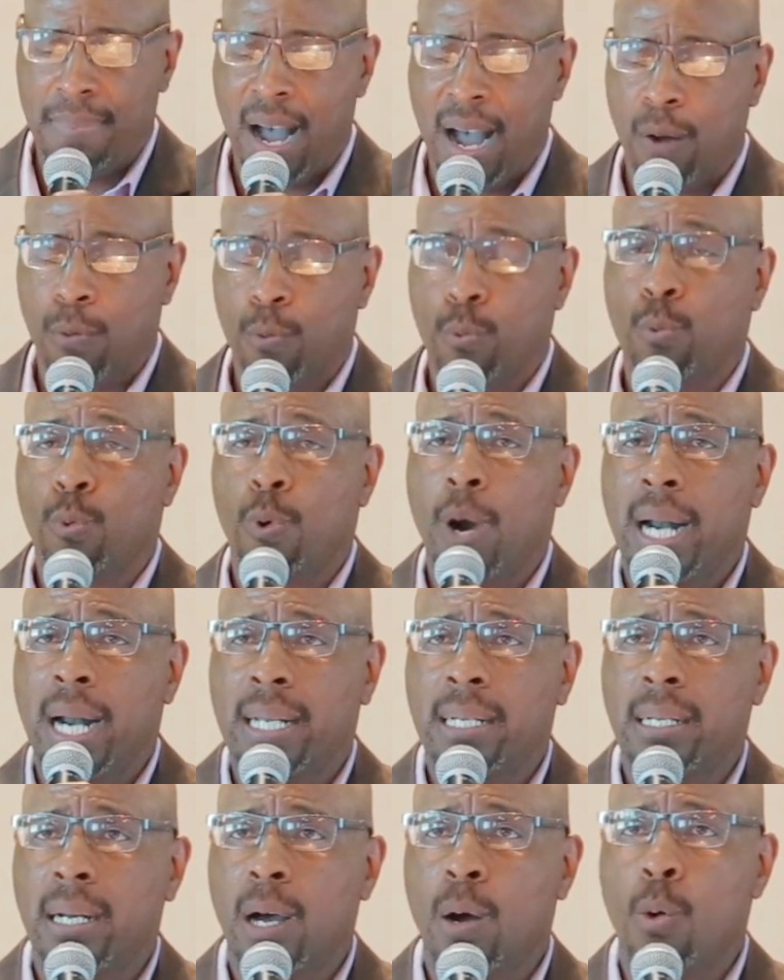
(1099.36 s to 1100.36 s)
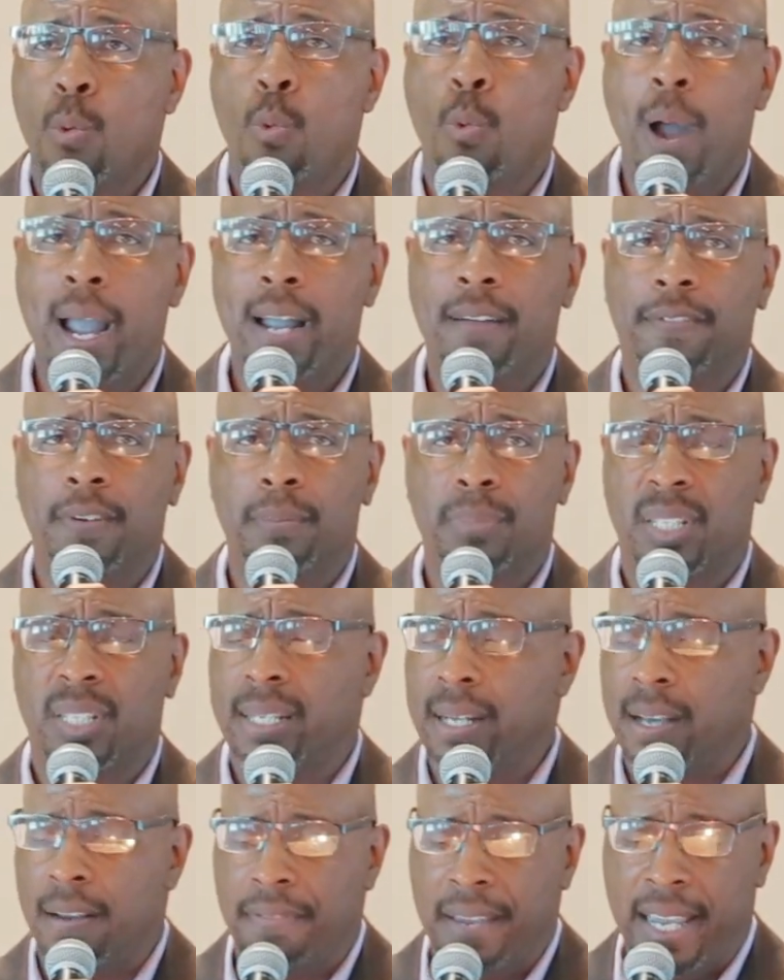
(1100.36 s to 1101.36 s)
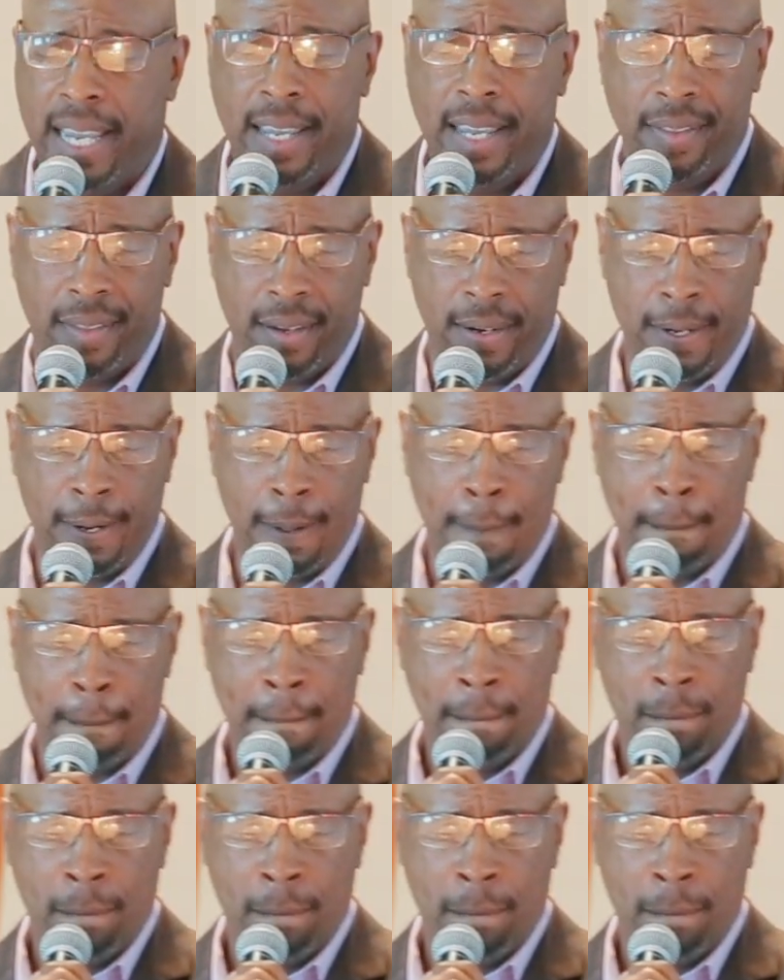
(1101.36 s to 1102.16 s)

about running away from stuff either.